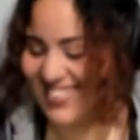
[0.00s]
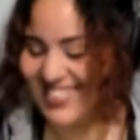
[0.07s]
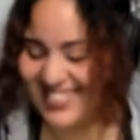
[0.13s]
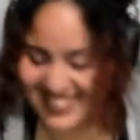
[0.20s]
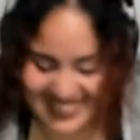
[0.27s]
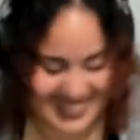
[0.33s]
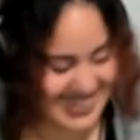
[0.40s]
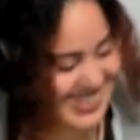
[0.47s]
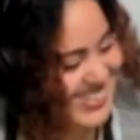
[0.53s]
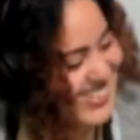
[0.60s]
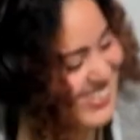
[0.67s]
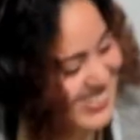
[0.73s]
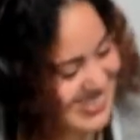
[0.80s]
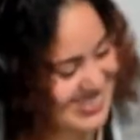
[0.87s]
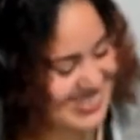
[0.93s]

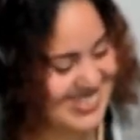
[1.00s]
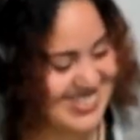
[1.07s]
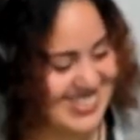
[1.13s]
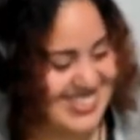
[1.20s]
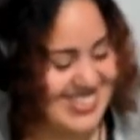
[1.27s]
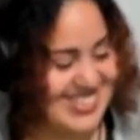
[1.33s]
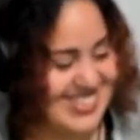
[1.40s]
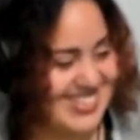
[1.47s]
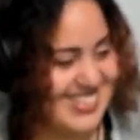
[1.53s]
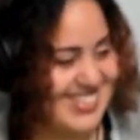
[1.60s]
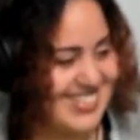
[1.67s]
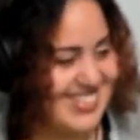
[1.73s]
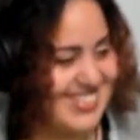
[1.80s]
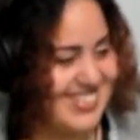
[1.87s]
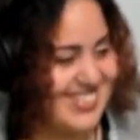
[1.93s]

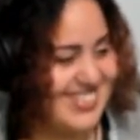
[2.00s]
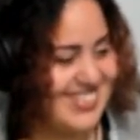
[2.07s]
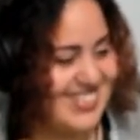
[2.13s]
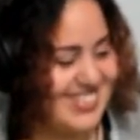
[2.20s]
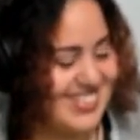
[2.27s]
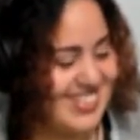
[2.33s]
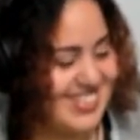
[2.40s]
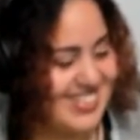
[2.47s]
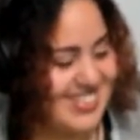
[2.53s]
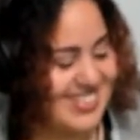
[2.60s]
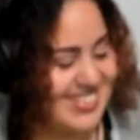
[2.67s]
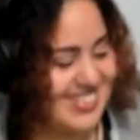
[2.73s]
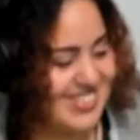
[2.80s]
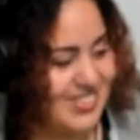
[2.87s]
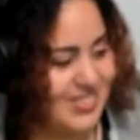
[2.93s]

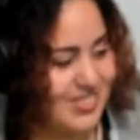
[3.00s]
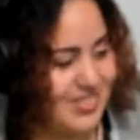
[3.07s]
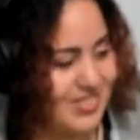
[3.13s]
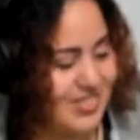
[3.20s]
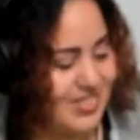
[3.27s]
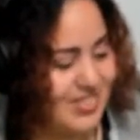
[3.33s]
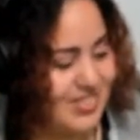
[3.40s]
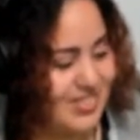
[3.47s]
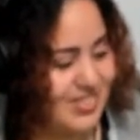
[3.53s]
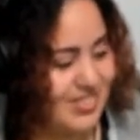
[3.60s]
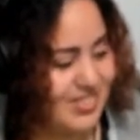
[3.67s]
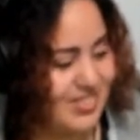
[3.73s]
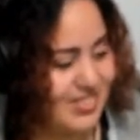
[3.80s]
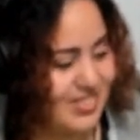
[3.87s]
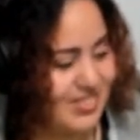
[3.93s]

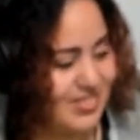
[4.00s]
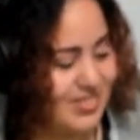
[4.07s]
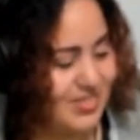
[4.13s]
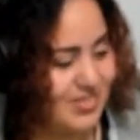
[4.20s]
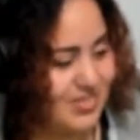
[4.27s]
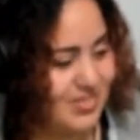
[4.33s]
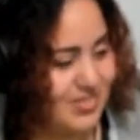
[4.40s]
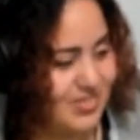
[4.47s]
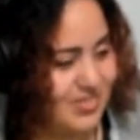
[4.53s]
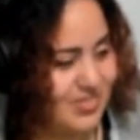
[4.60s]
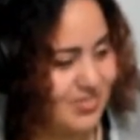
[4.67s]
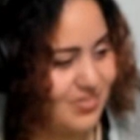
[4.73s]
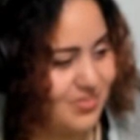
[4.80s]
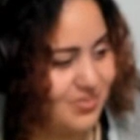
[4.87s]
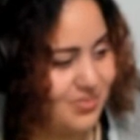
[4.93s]

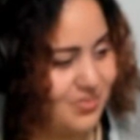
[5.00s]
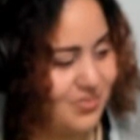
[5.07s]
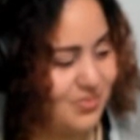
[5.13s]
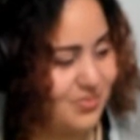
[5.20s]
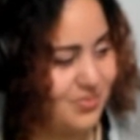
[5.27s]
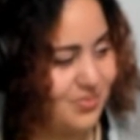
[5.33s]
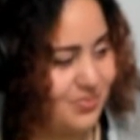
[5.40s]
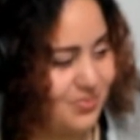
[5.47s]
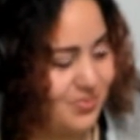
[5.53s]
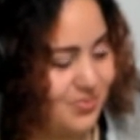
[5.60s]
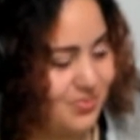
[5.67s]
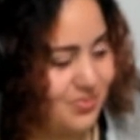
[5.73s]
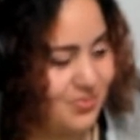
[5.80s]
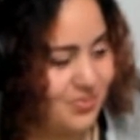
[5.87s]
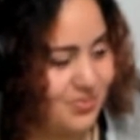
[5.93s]

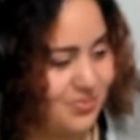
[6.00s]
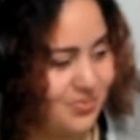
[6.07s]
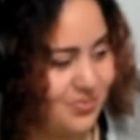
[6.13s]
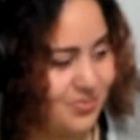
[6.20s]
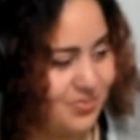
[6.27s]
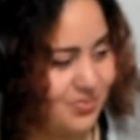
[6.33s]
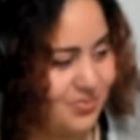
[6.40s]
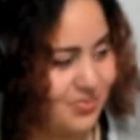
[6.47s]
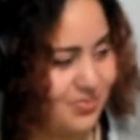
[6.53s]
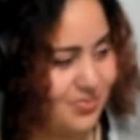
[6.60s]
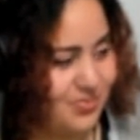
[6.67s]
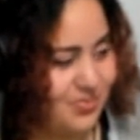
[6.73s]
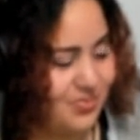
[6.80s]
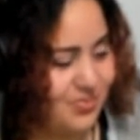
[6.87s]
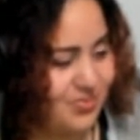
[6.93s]

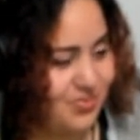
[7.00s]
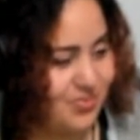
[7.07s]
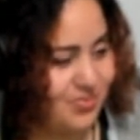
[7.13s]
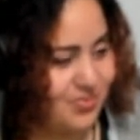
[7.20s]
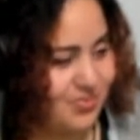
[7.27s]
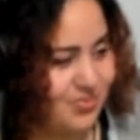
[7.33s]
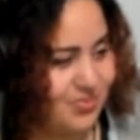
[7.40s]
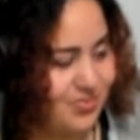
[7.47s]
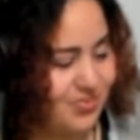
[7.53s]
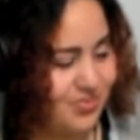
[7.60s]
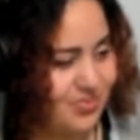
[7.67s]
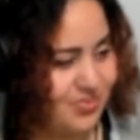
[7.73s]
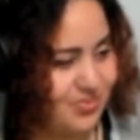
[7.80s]
(silent)